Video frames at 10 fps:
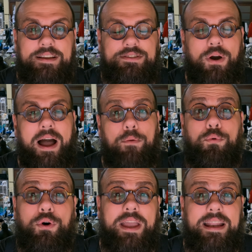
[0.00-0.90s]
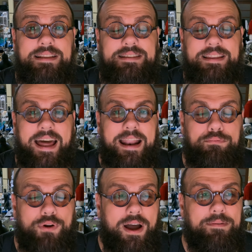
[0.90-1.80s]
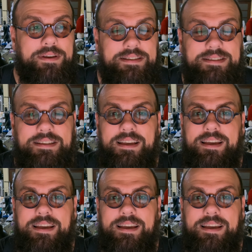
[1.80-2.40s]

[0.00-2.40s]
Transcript: So I will get into that, I promise.